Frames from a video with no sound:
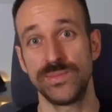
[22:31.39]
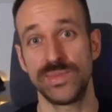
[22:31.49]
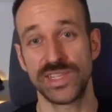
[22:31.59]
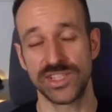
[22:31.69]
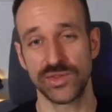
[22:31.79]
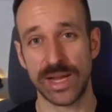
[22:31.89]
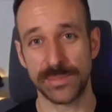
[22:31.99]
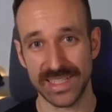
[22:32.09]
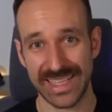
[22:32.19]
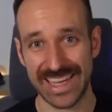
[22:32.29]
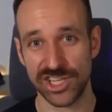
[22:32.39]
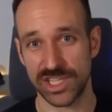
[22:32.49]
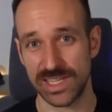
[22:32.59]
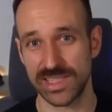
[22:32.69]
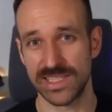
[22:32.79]
build your
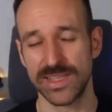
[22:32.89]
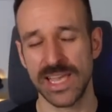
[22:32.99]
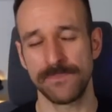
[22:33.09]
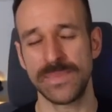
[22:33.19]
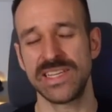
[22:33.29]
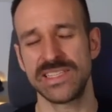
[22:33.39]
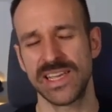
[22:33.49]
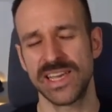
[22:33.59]
application. And this means